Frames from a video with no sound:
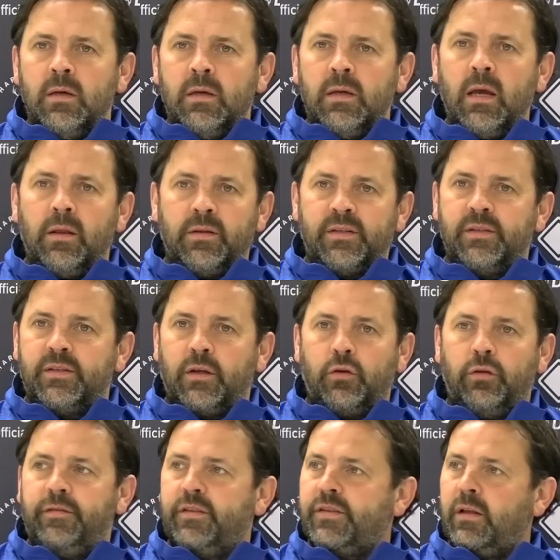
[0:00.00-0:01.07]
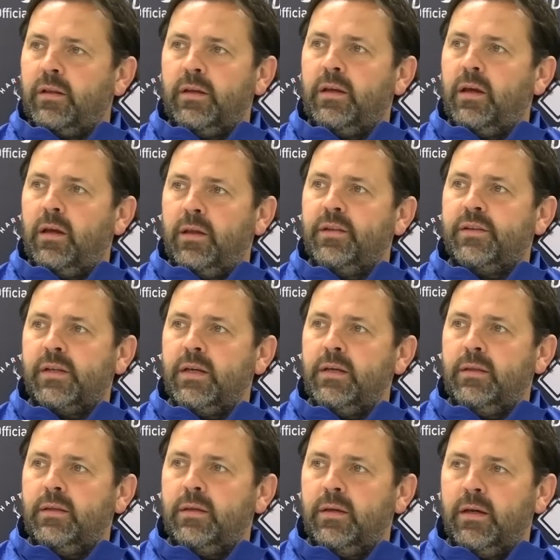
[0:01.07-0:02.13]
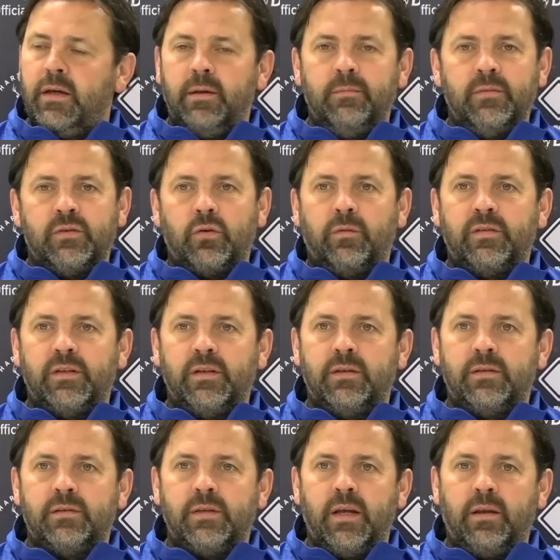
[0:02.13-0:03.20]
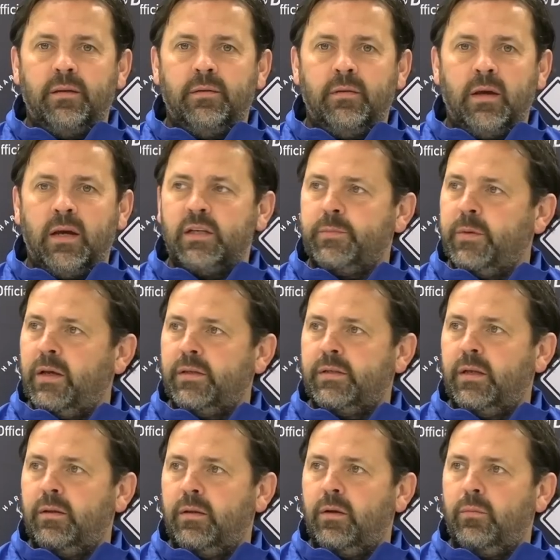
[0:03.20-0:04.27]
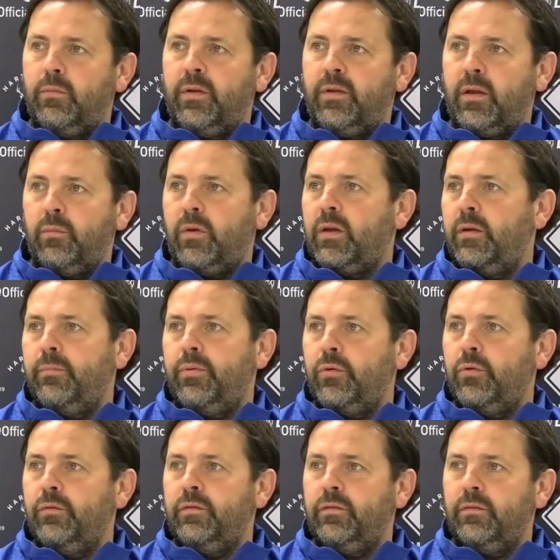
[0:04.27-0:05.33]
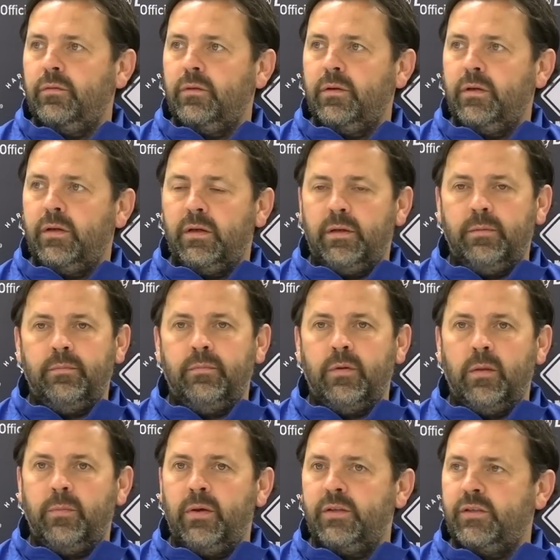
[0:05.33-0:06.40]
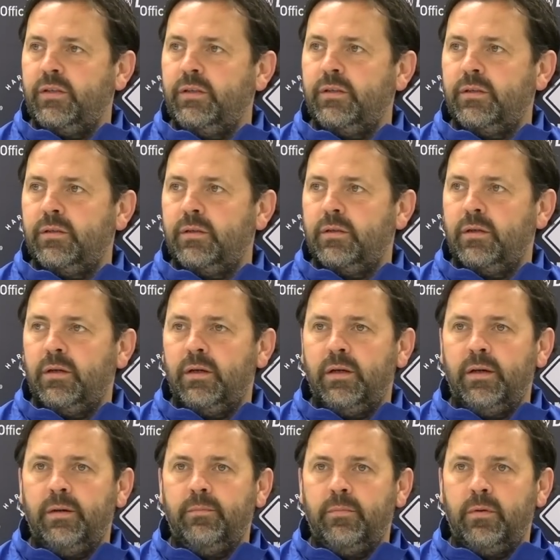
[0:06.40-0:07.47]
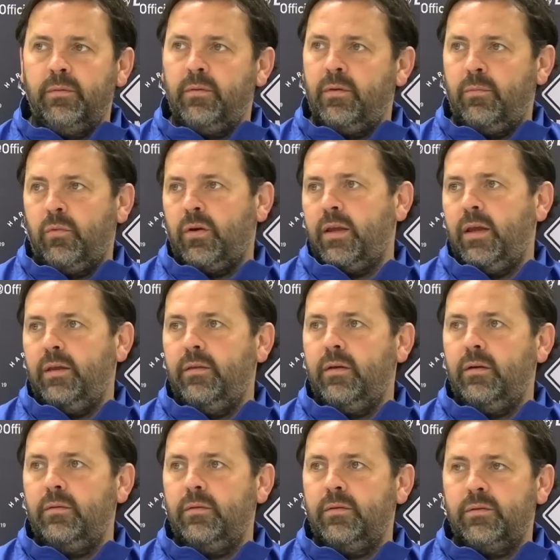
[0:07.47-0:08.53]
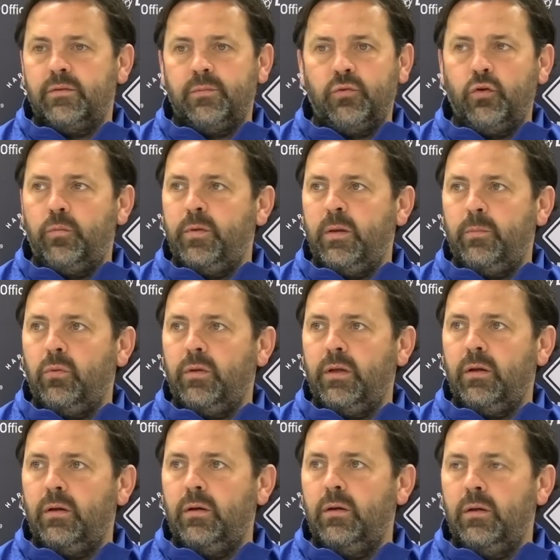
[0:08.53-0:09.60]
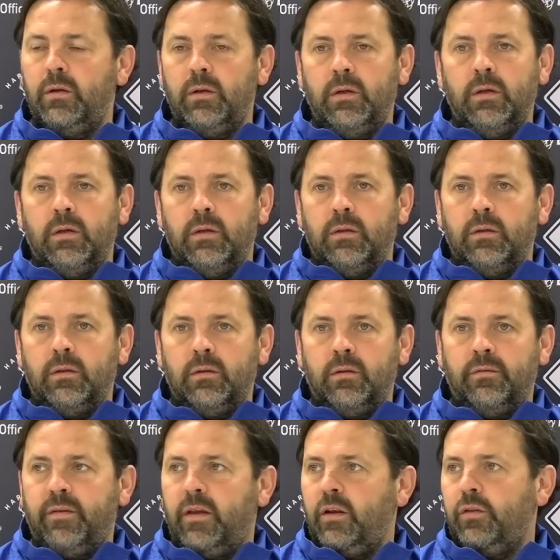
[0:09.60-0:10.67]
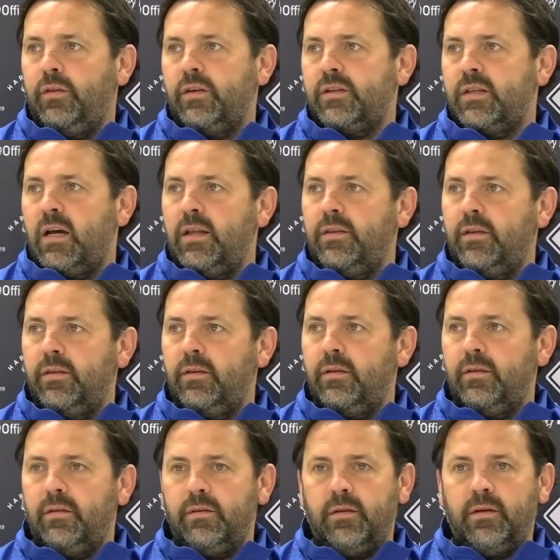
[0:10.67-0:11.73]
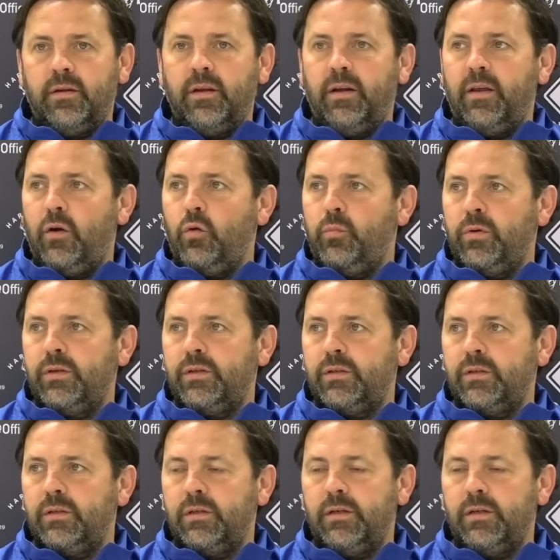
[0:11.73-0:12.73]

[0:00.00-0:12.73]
Yeah, listen, it's a good facility inside. There's obviously certain aspects here that we think we can improve with the pitches, but we're getting there. Some good people here. They're very understanding. They're here to help us.